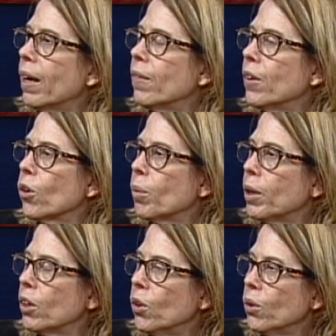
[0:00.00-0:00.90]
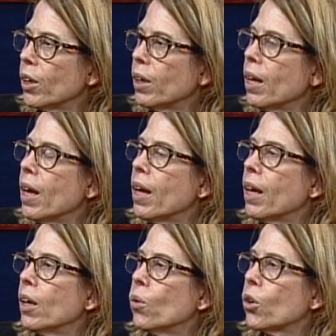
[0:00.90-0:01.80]
and the European Union mm -hmm.
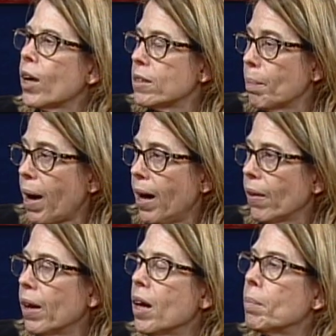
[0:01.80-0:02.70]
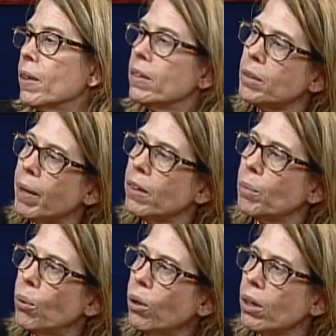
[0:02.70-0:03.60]
in order as a pilot. But this right. made the
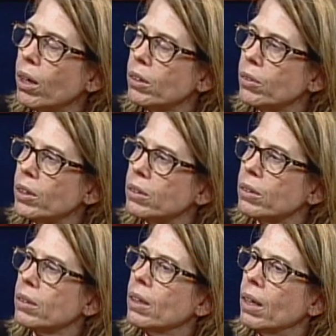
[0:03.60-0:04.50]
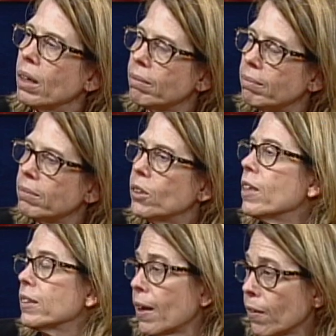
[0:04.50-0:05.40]
poorer countries, or to
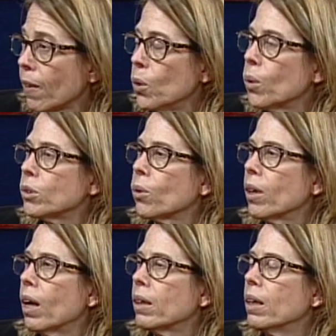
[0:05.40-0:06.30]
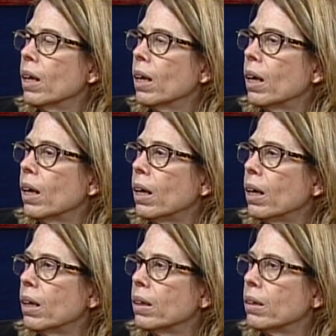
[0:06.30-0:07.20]
the extent that they knew what was going on,
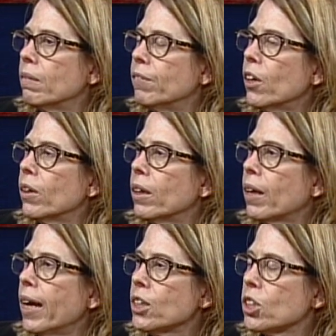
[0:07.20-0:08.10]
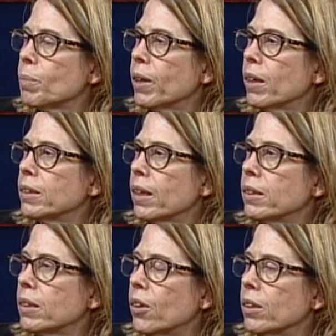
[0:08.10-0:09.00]
uh, very anxious because they
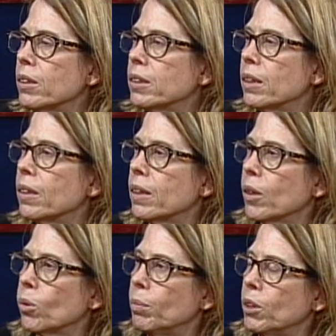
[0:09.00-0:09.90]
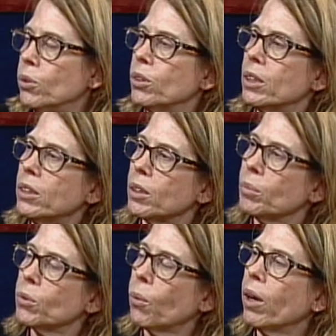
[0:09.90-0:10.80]
started to see that there would be two
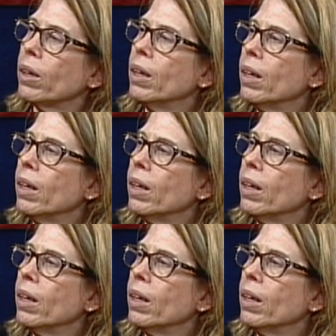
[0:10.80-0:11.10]
systems. One,